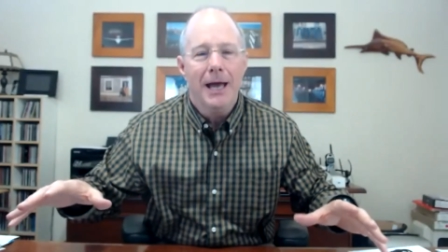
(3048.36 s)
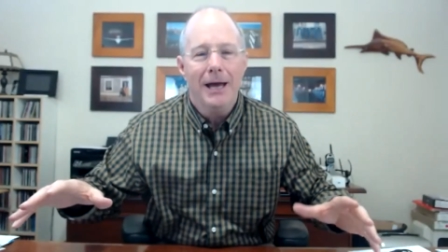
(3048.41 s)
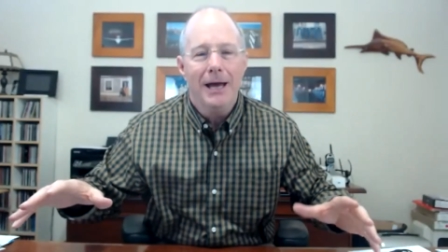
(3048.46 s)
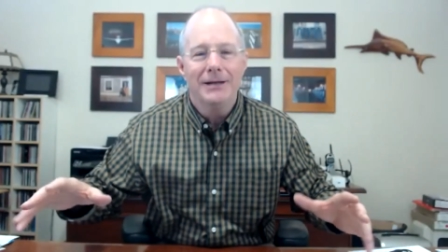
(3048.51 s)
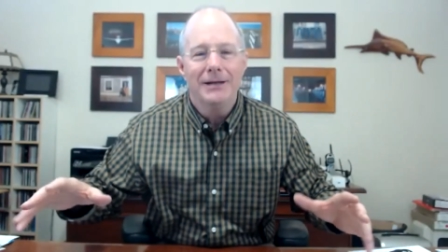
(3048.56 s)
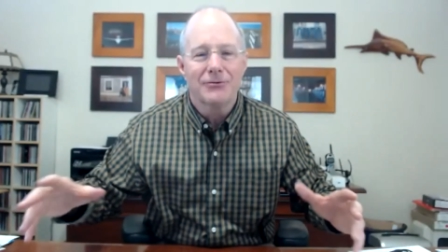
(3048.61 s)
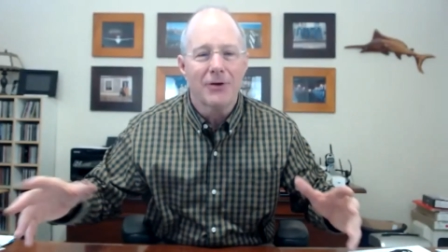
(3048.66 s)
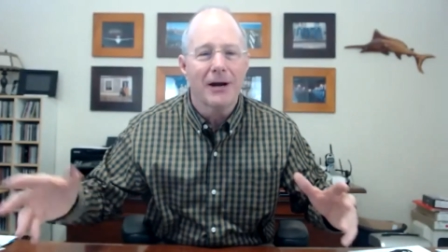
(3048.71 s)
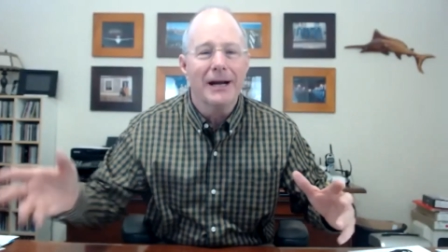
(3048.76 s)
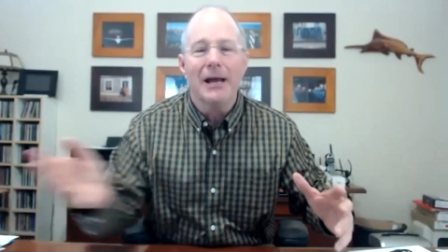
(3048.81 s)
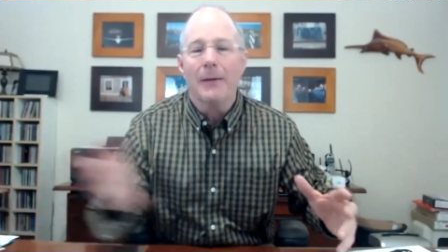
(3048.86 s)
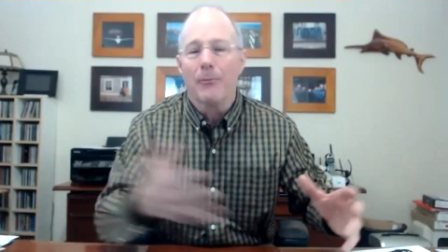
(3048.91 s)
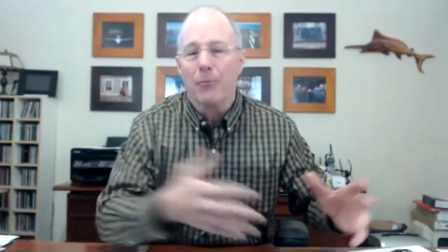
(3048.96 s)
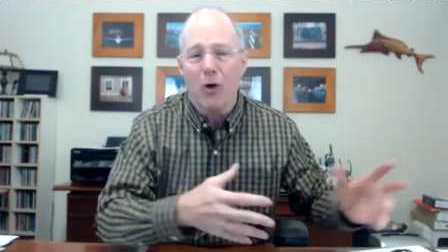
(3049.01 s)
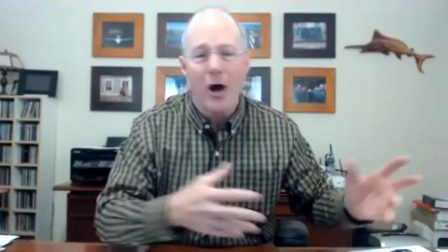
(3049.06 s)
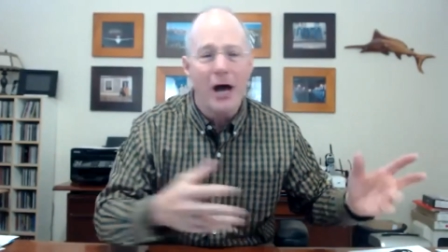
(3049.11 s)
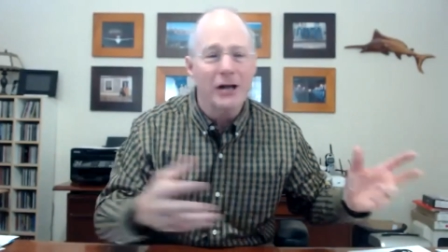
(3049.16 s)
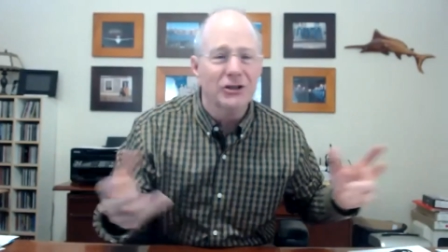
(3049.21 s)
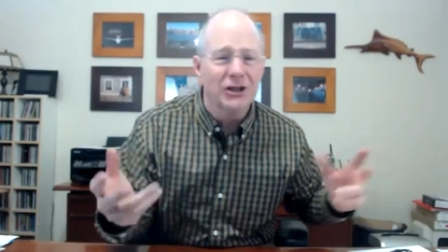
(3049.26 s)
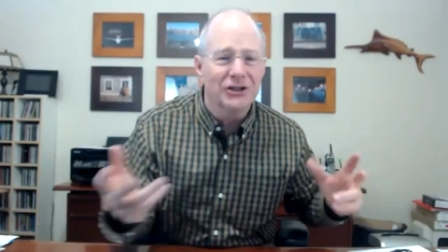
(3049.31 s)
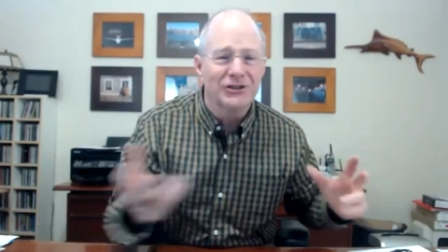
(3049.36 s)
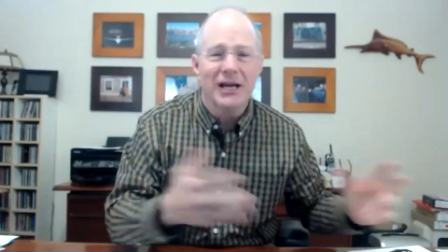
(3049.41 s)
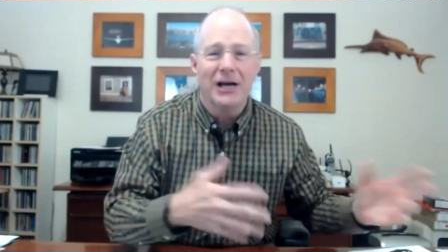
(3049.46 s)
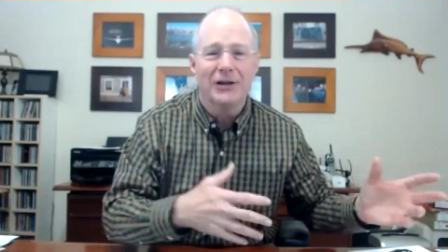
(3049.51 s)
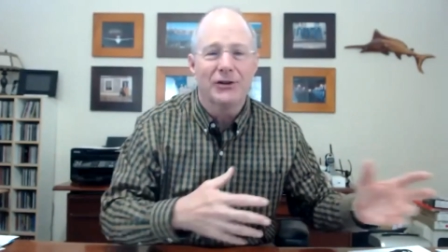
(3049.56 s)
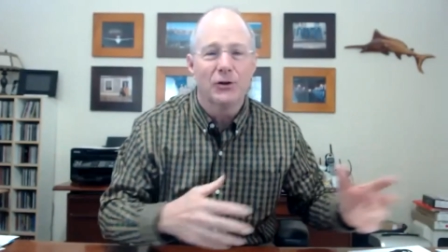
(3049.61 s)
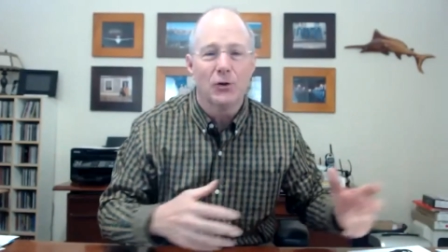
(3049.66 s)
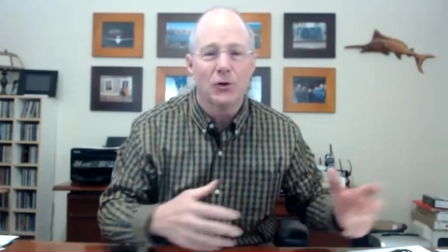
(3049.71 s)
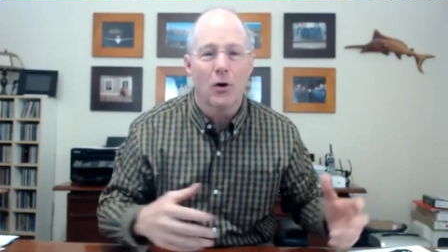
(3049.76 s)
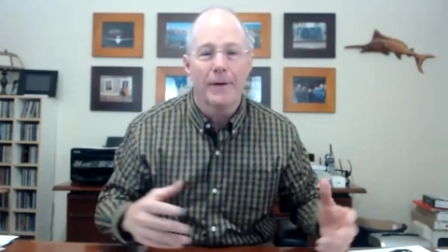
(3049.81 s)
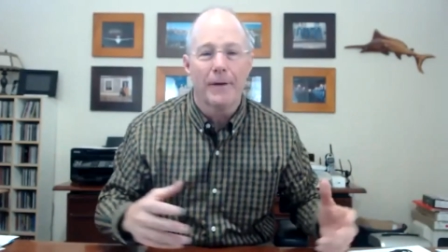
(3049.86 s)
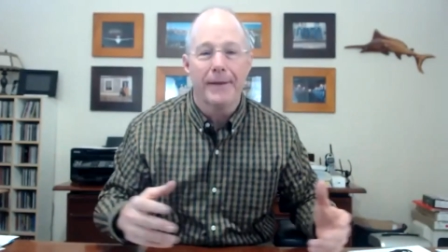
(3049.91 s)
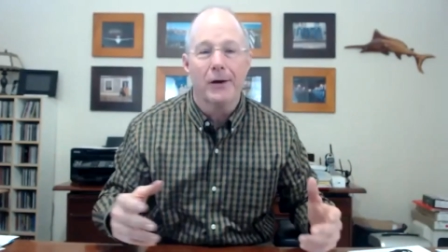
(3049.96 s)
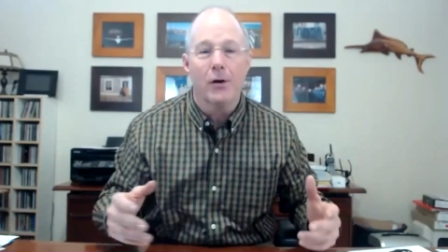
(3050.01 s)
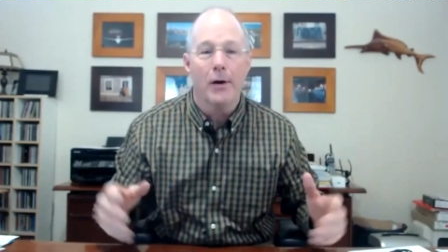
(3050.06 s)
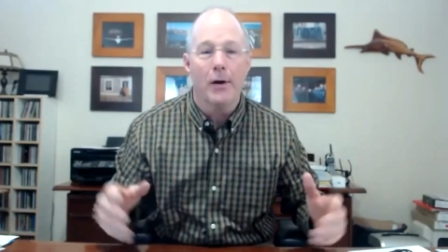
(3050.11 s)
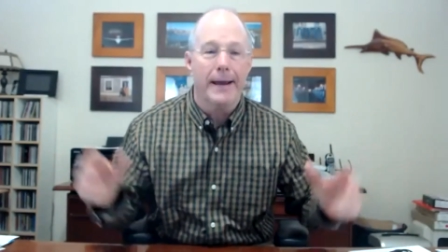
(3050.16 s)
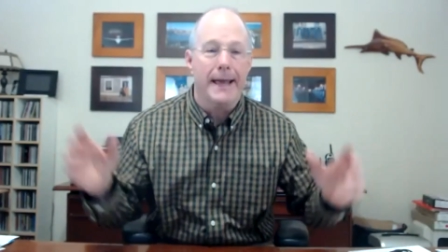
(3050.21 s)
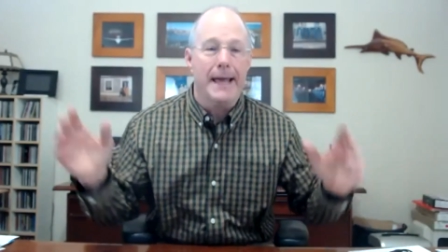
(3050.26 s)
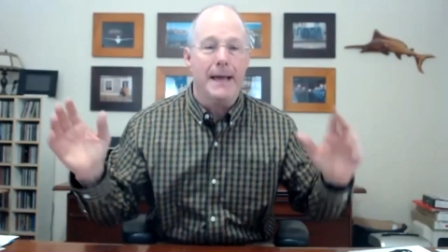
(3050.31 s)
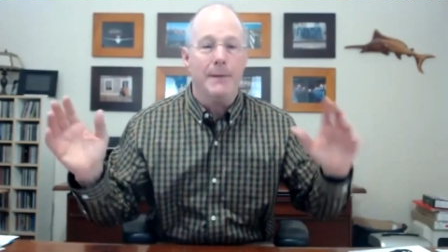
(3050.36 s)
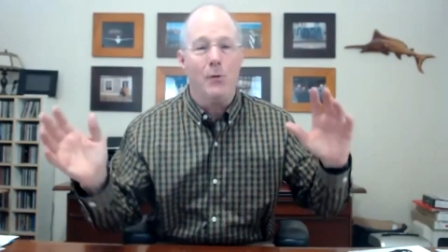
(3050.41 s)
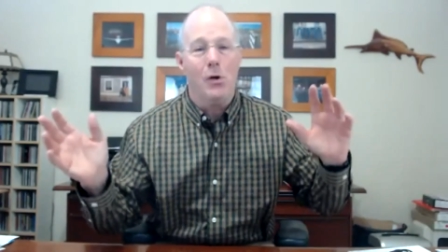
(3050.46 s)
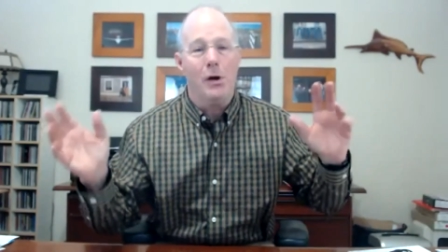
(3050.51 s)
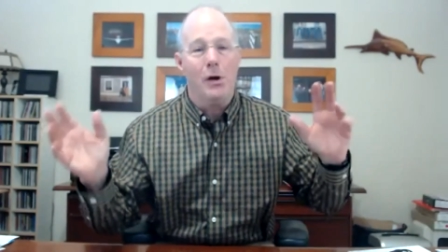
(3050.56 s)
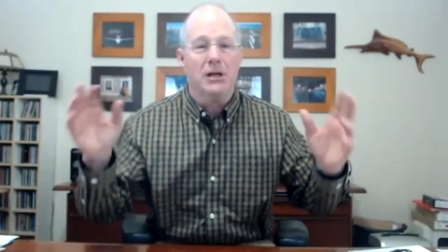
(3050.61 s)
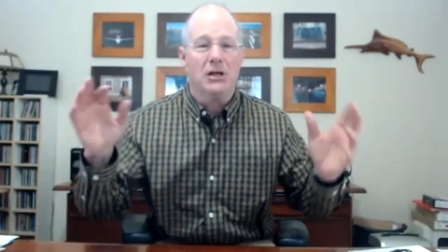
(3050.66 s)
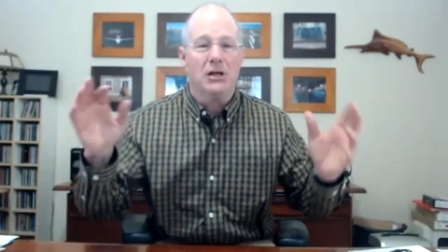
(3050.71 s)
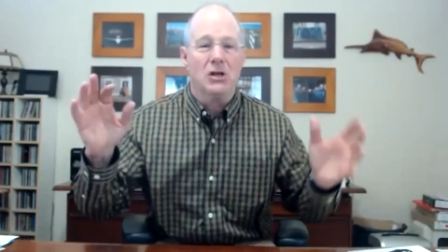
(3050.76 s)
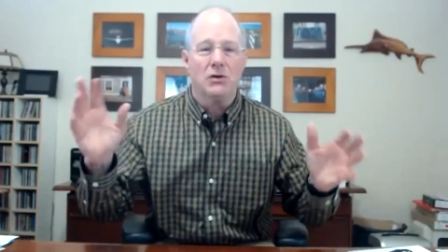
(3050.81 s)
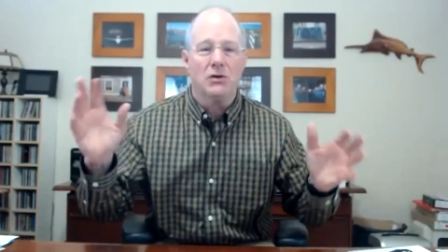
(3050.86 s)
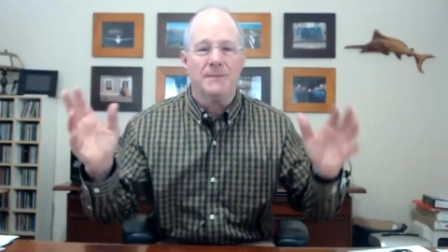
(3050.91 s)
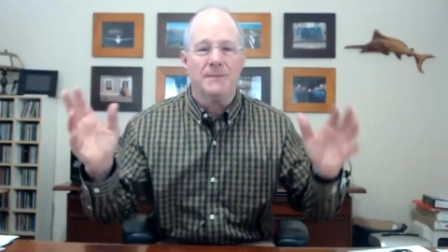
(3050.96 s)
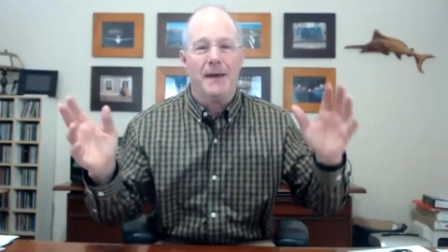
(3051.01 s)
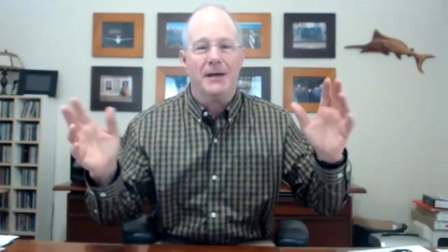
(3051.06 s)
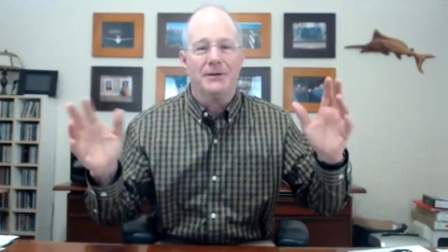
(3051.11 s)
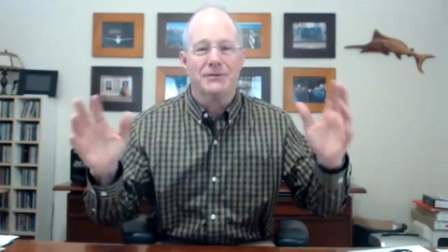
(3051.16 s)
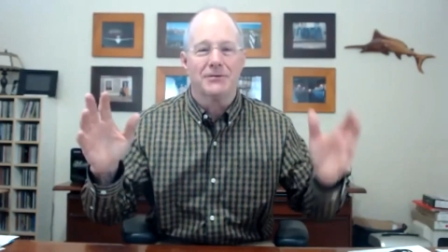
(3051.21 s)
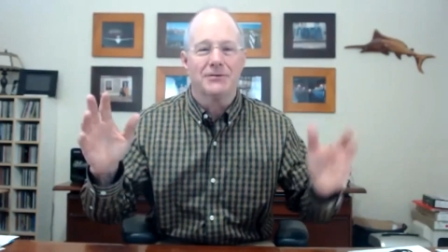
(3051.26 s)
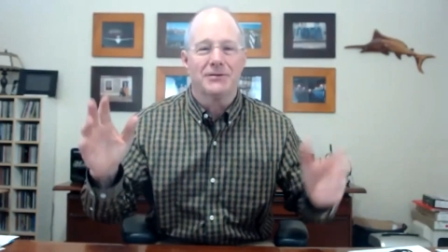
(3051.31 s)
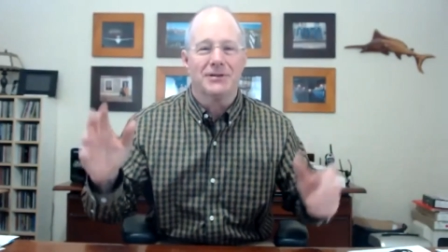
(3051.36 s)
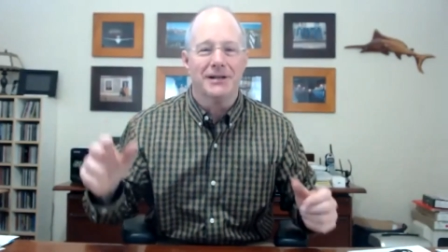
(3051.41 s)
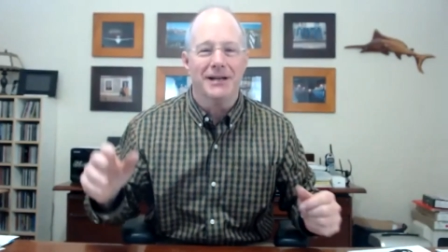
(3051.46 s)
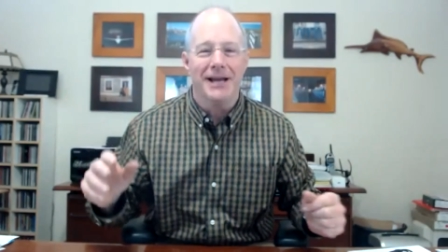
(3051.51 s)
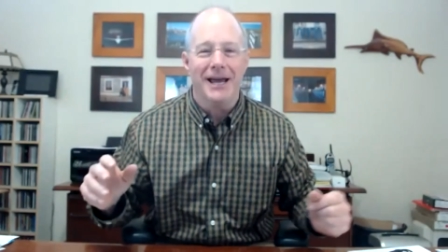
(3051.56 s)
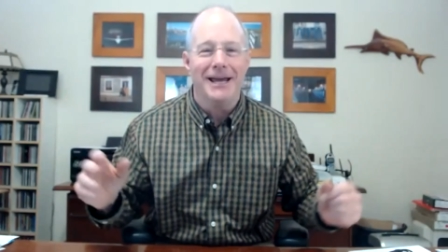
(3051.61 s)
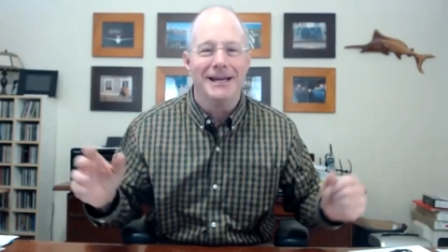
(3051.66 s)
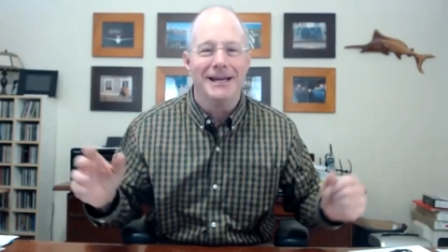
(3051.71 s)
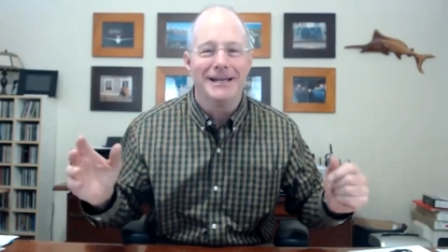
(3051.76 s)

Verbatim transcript: and he's trying to get projects out the door and they're going, I'm going to Toastmasters today.